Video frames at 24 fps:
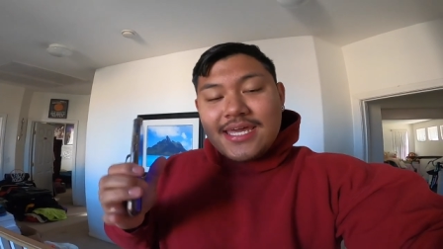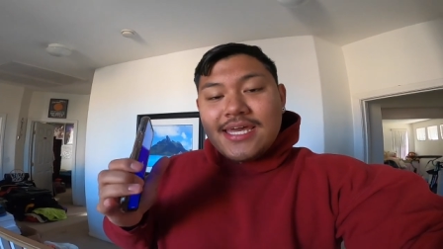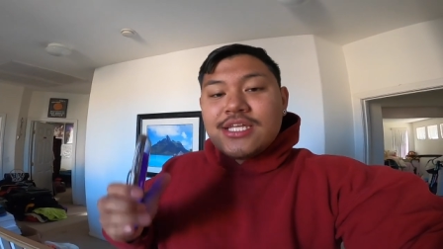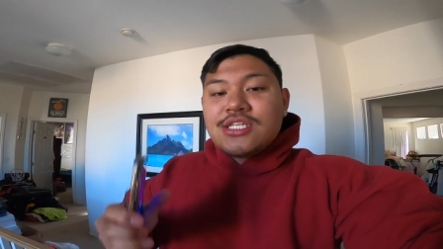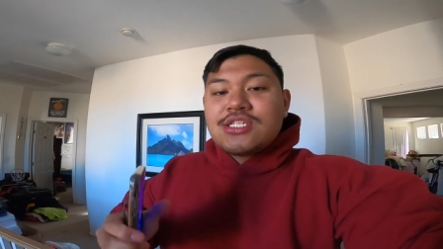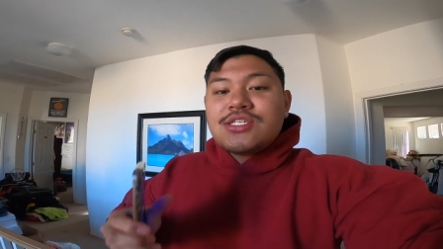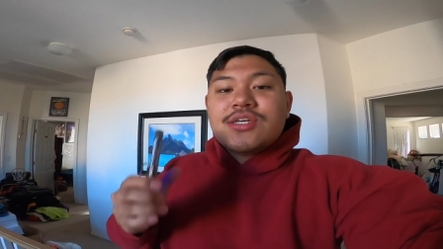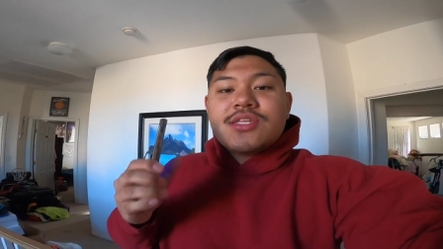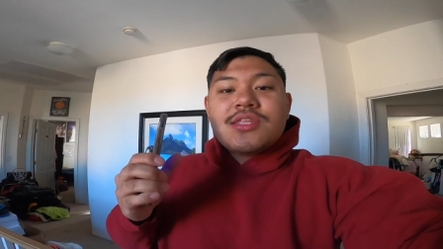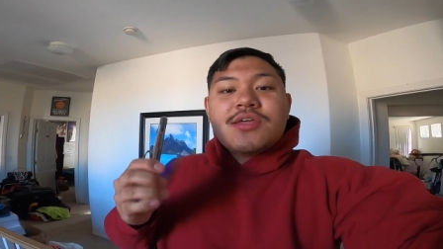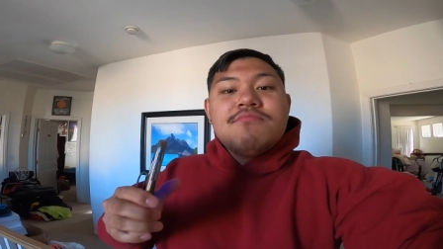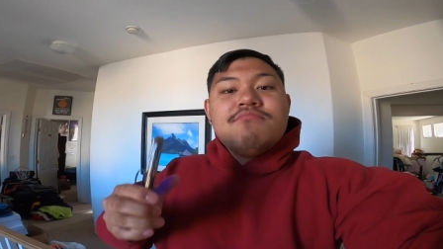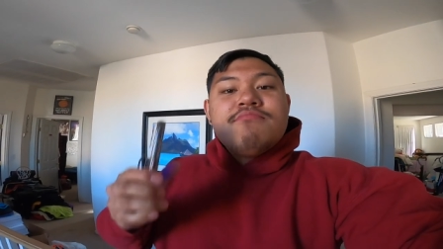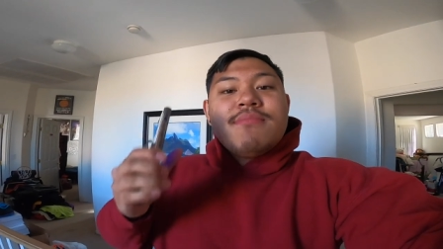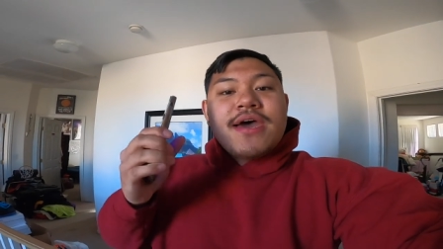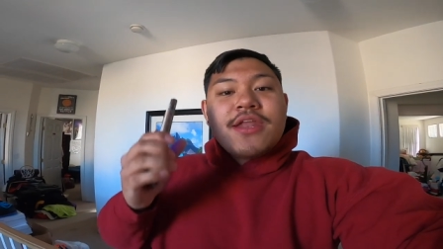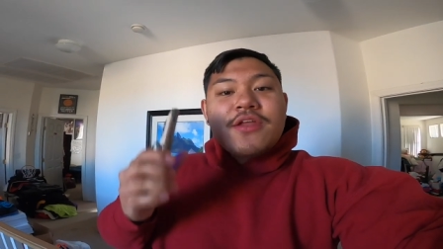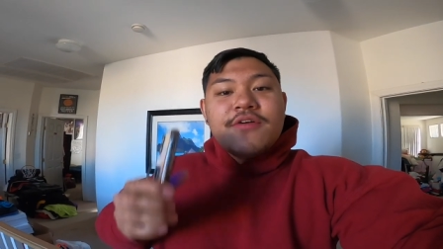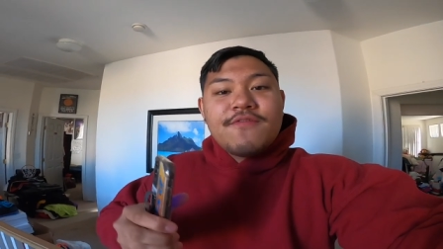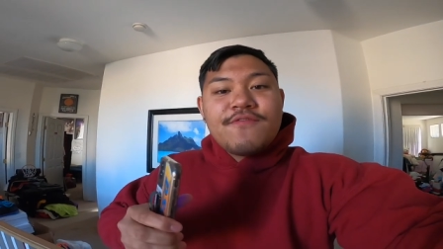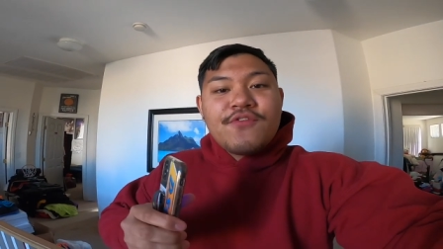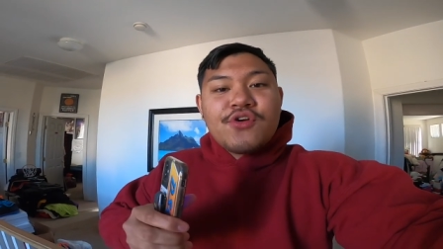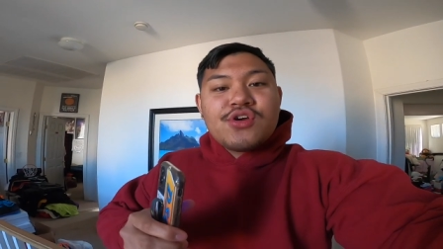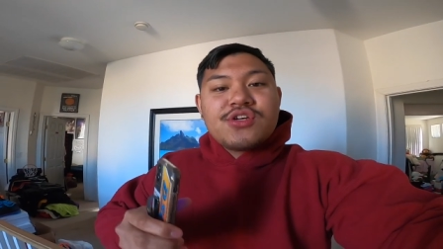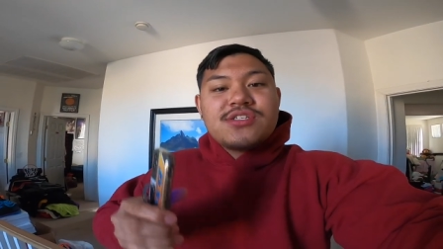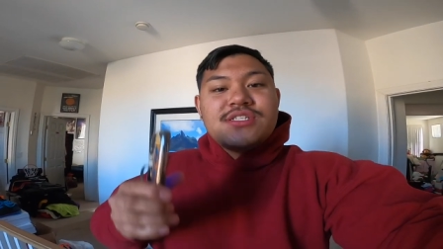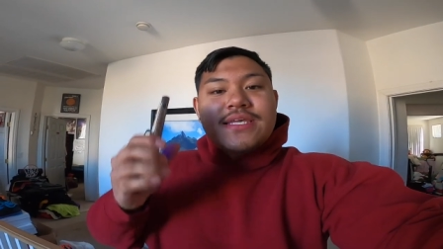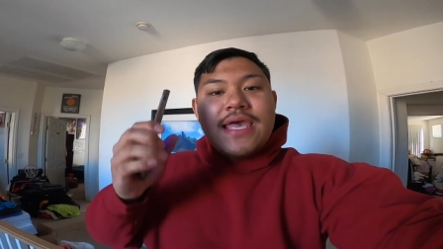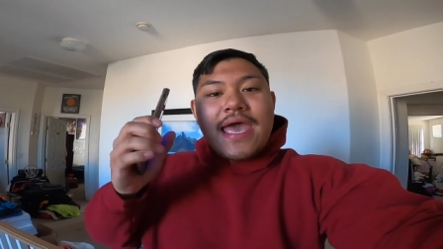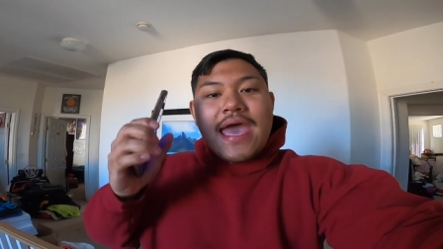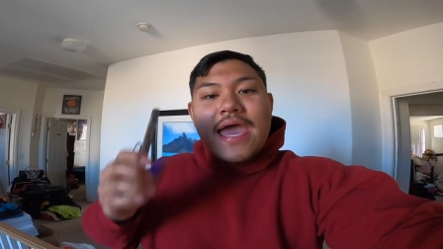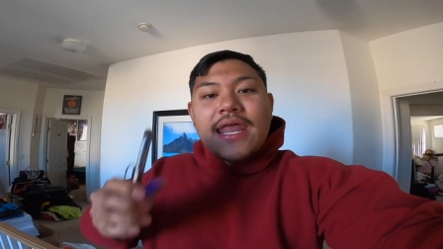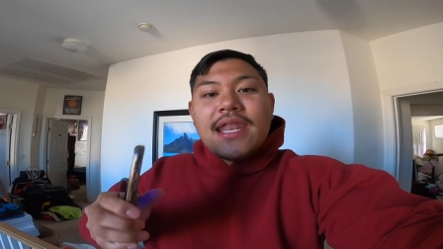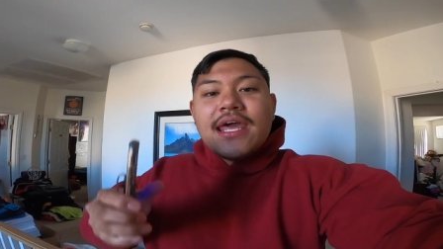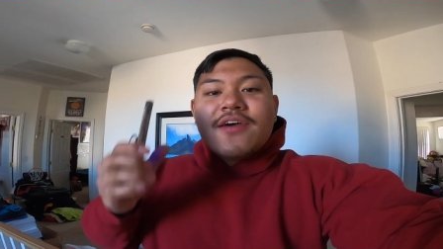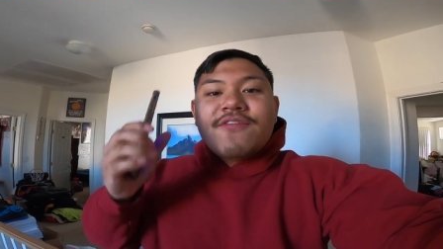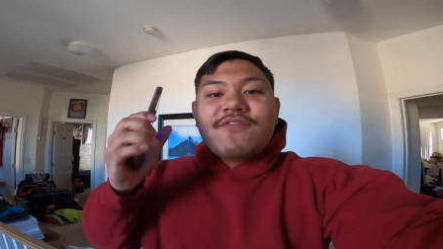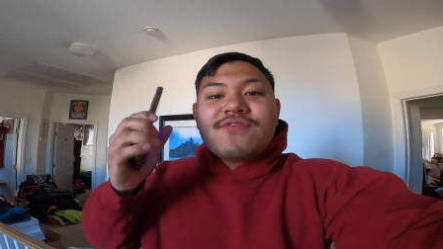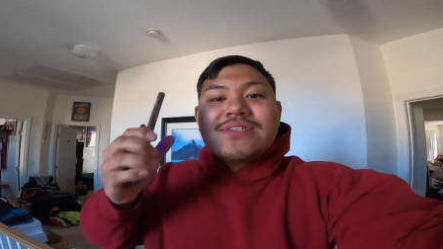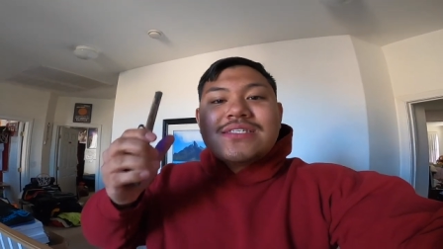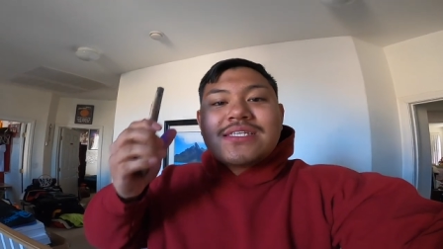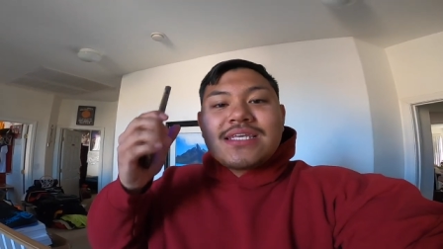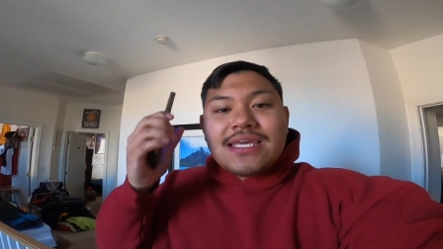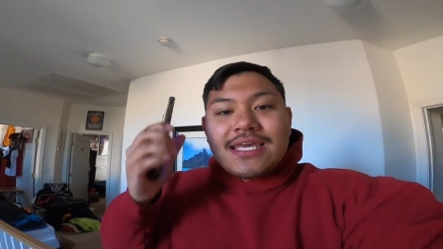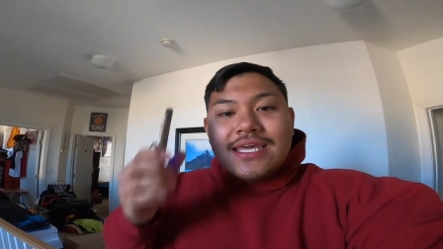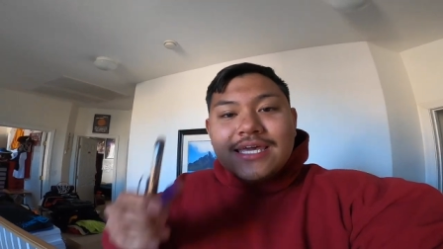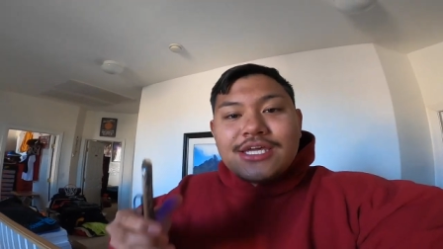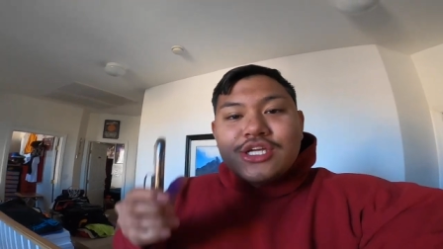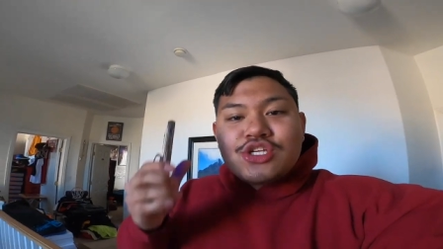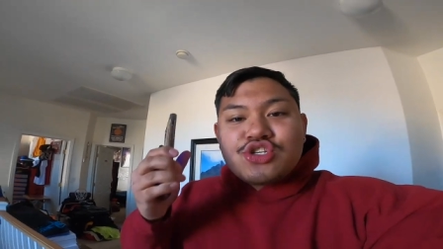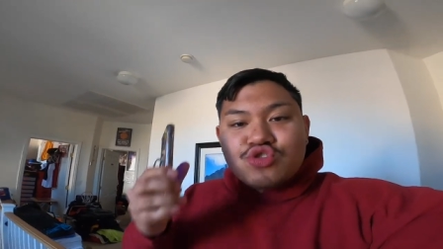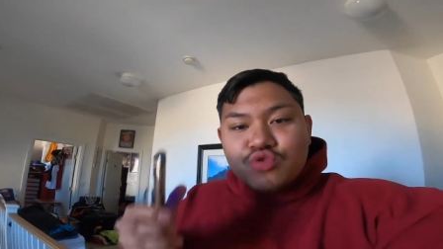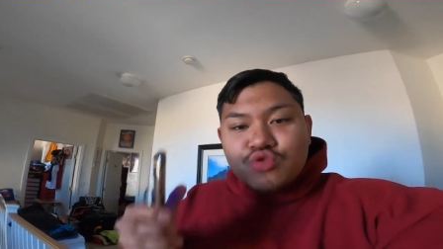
Into the Metaverse NFT